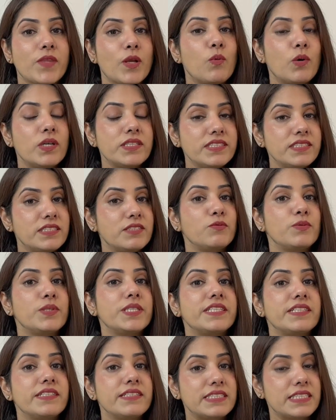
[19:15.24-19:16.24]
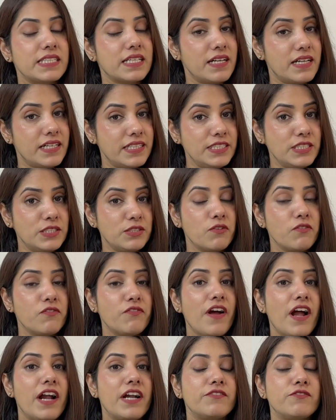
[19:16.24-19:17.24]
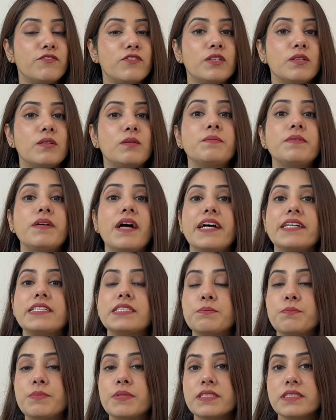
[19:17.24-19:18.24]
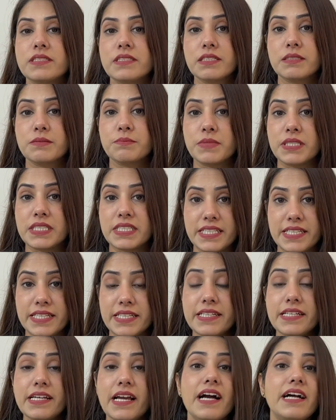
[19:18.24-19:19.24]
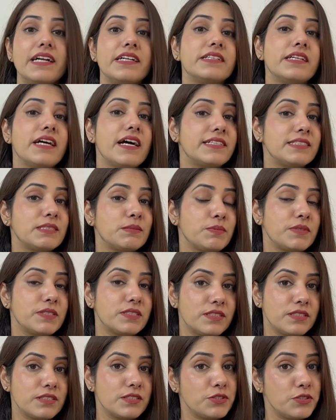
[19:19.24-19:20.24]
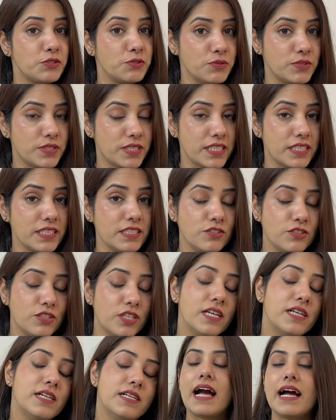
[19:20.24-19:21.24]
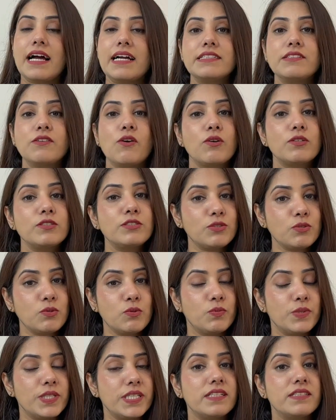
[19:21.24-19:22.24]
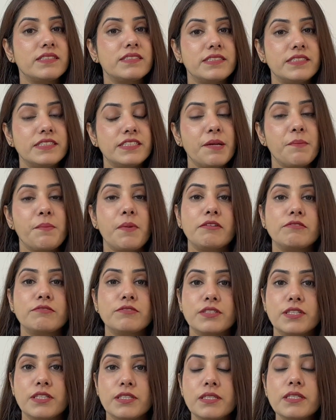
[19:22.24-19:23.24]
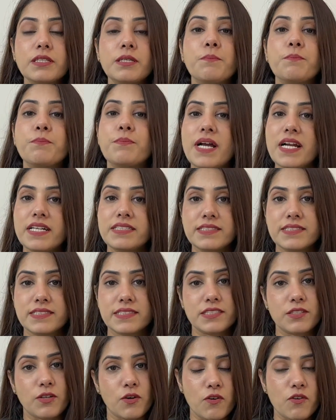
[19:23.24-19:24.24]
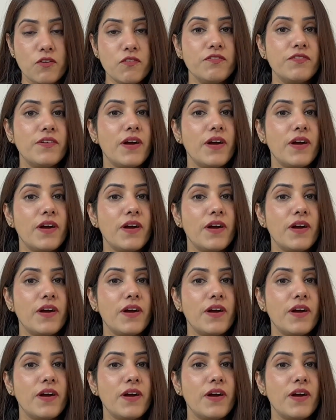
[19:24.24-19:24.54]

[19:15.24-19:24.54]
What are the various kinds of adverb as per their meaning and as per their usage? And also we learned about the comparison of